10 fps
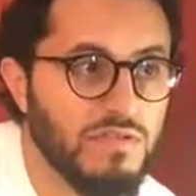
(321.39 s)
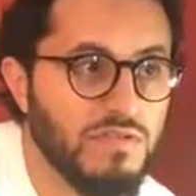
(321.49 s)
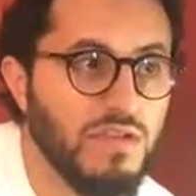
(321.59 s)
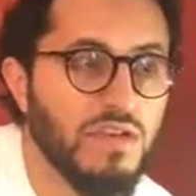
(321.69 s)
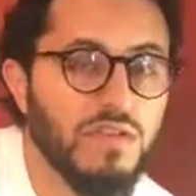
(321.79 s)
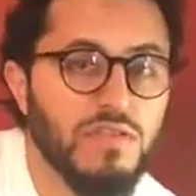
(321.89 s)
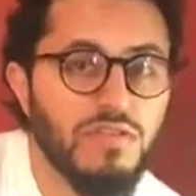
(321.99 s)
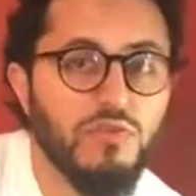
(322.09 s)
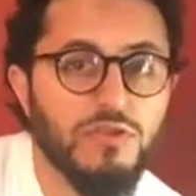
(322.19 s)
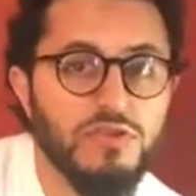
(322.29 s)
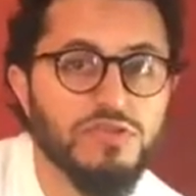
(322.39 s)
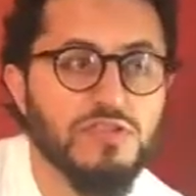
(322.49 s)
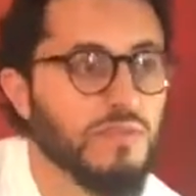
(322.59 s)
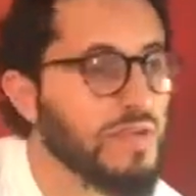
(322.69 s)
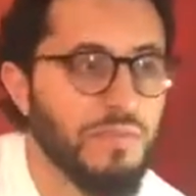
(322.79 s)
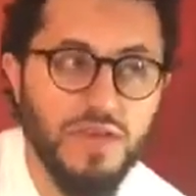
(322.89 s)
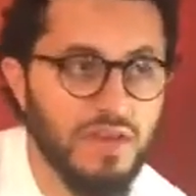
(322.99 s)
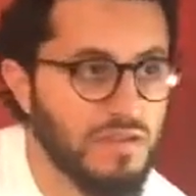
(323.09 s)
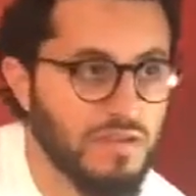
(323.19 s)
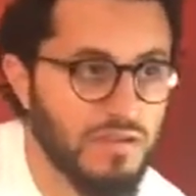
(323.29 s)
Yeah. The first term can be
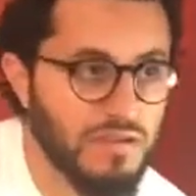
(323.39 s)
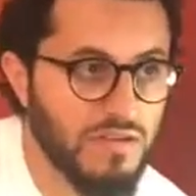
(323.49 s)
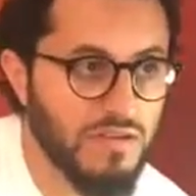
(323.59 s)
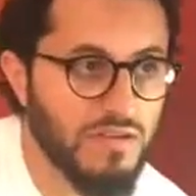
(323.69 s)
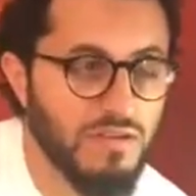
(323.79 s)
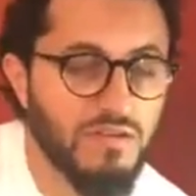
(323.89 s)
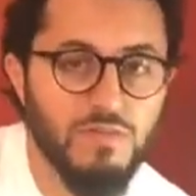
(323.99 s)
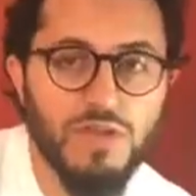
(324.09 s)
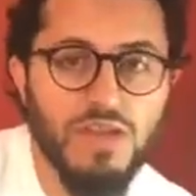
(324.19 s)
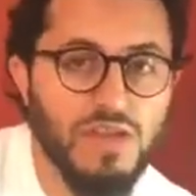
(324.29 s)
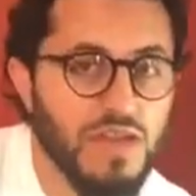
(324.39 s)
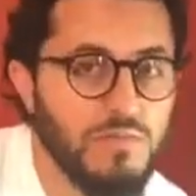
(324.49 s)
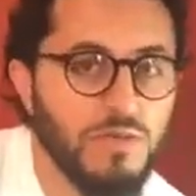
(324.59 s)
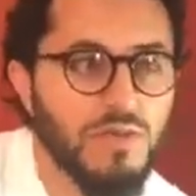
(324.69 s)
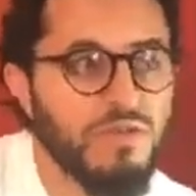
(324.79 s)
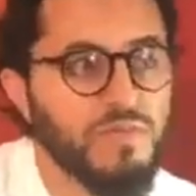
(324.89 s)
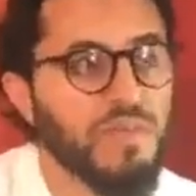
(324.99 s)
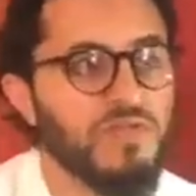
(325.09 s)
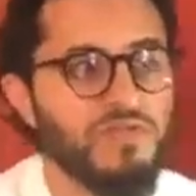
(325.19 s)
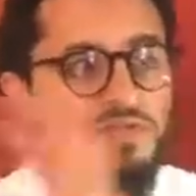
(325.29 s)
anything. It could be in any part of
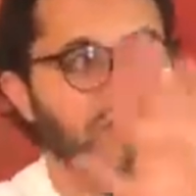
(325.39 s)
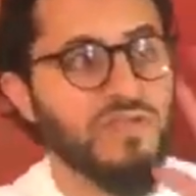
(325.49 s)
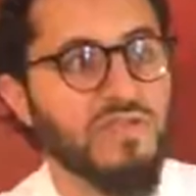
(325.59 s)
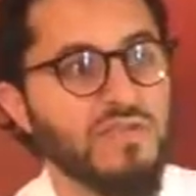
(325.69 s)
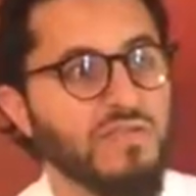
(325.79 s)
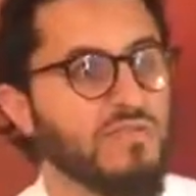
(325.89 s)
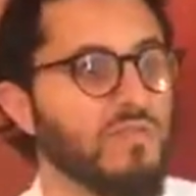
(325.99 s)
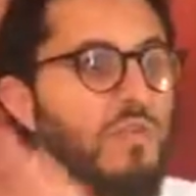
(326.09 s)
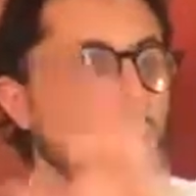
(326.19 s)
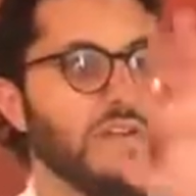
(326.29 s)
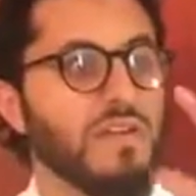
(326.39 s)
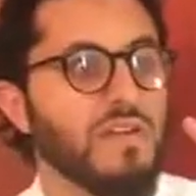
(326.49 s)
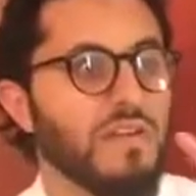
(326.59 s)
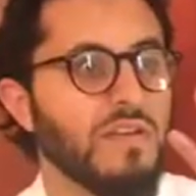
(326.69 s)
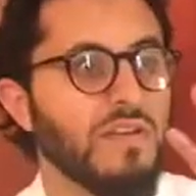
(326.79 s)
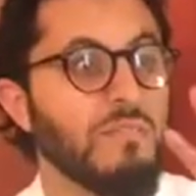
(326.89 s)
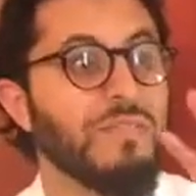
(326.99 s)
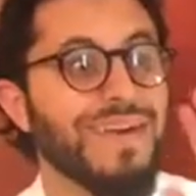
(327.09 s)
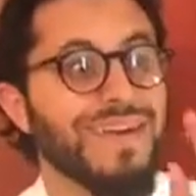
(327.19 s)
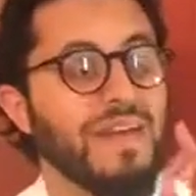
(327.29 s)
speech. It's roaming.
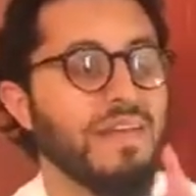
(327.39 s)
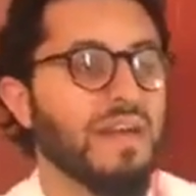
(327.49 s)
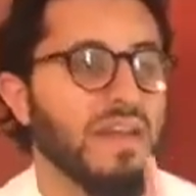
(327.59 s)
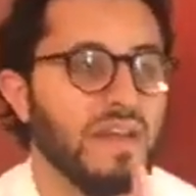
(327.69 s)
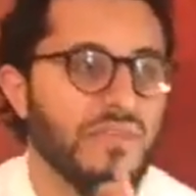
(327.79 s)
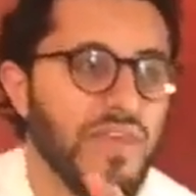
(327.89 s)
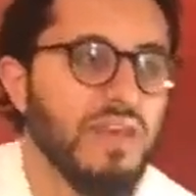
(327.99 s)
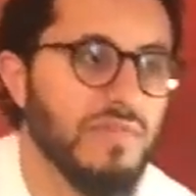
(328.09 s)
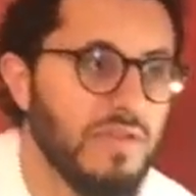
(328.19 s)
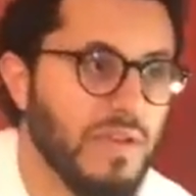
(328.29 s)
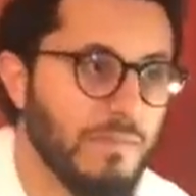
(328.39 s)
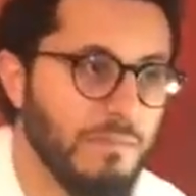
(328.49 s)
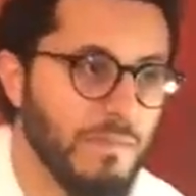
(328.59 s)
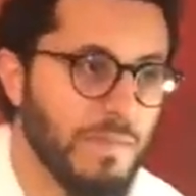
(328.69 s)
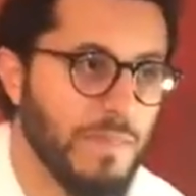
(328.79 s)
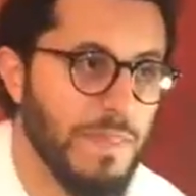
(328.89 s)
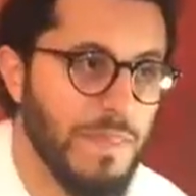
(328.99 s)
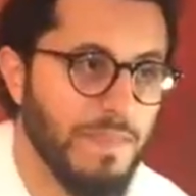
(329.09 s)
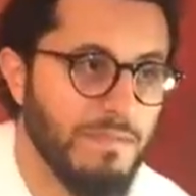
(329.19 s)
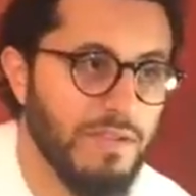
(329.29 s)
But it cannot have an alif lam.
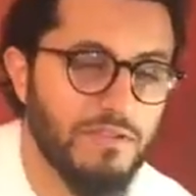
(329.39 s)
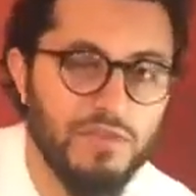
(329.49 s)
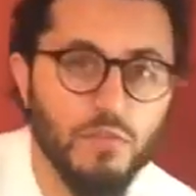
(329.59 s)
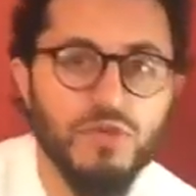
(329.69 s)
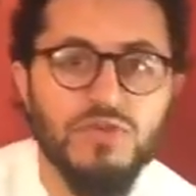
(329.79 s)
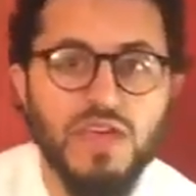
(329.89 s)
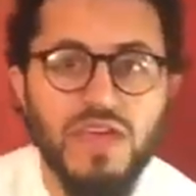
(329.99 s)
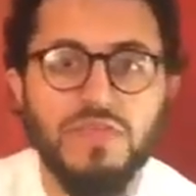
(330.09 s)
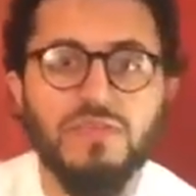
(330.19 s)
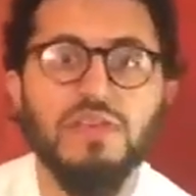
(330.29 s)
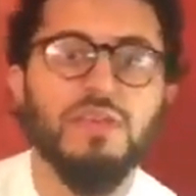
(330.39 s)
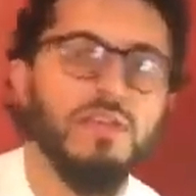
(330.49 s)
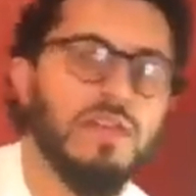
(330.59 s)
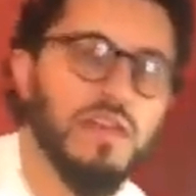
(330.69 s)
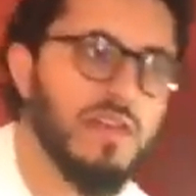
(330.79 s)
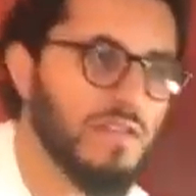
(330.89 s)
Right? You wouldn't say ad-din illah.